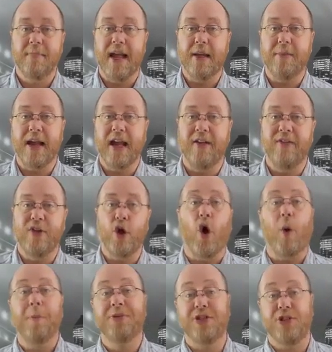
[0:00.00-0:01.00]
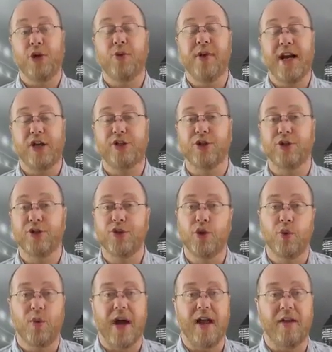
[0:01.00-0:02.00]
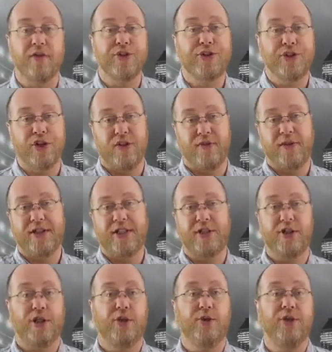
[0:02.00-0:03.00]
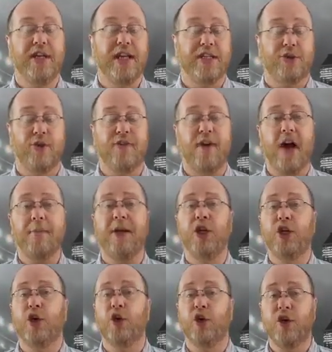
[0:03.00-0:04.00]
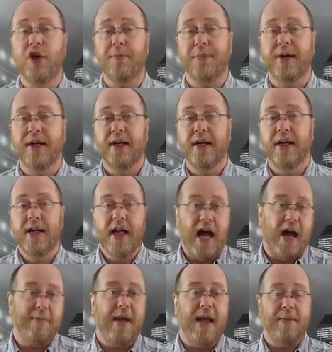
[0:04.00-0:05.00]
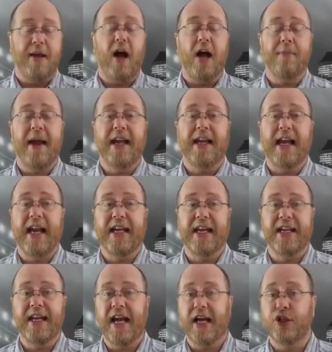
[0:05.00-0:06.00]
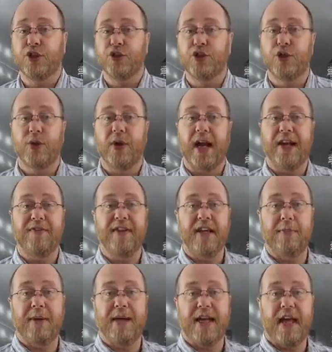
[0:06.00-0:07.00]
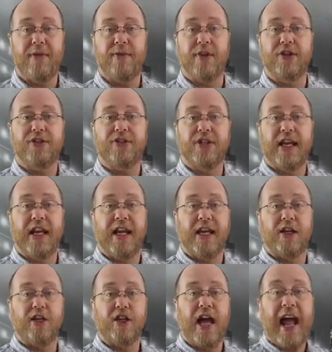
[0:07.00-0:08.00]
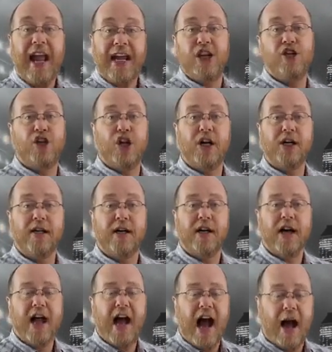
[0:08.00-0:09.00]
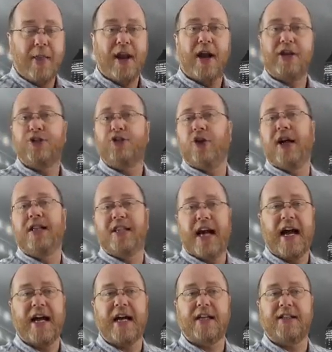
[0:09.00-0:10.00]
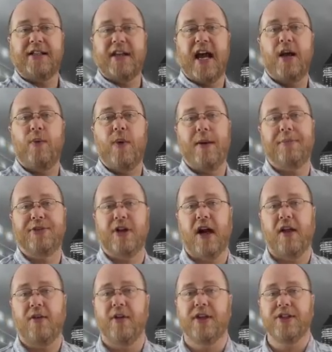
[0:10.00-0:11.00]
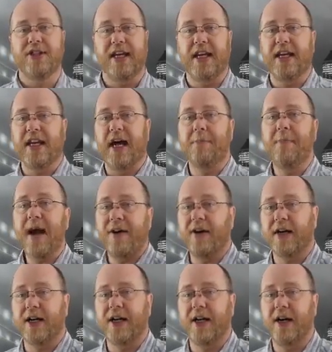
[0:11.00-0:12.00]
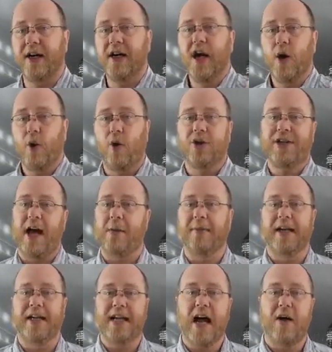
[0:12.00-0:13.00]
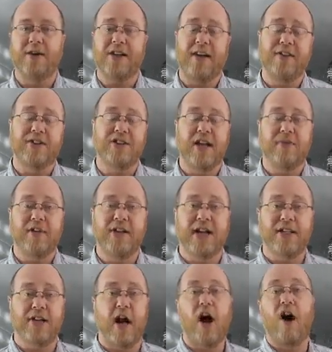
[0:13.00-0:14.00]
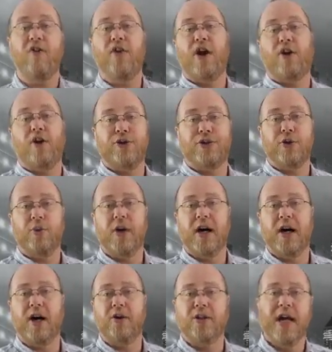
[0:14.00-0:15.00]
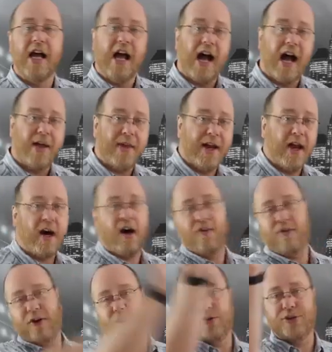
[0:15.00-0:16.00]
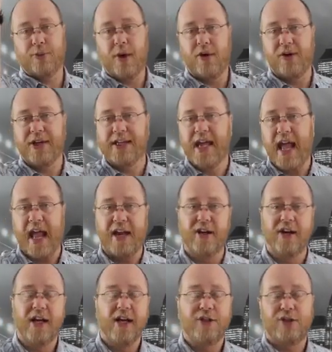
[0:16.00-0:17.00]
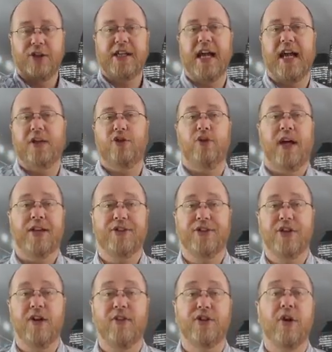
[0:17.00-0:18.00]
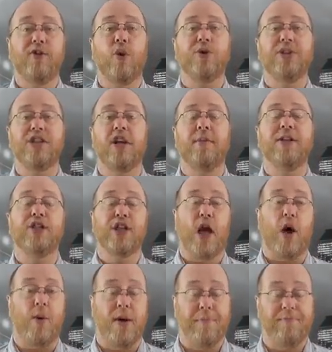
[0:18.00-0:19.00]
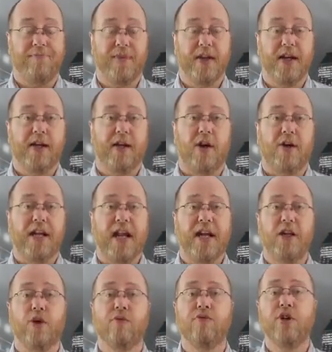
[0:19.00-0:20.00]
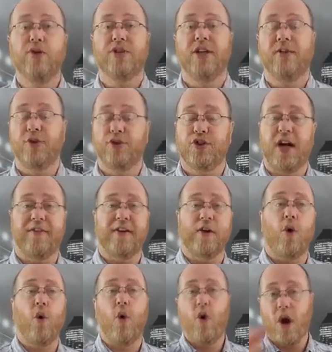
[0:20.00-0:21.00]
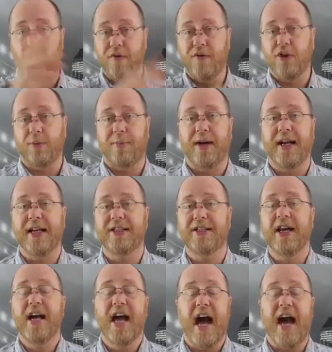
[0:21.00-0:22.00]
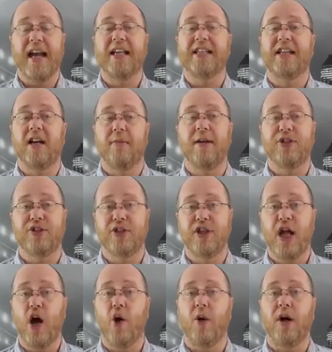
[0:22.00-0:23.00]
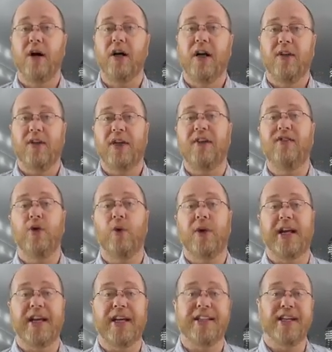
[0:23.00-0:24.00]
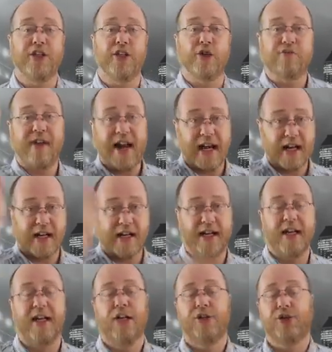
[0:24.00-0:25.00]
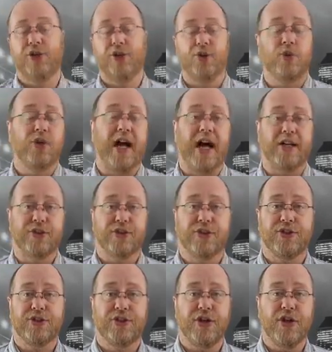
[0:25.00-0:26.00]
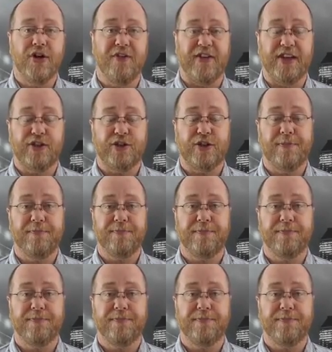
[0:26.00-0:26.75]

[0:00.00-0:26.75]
maybe in the opposite direction to where the service is that you need. So if I'm in Europe and maybe I make a connection to a VPN that's in Asia, and then I try to access a website that's in America, what's happening now is I have to send the data halfway across the world and then halfway across the world again to get to that server. So of course it's going to be slower. Okay, you're routing the traffic all over the place and it's going to be slower than if you were connecting directly to that service.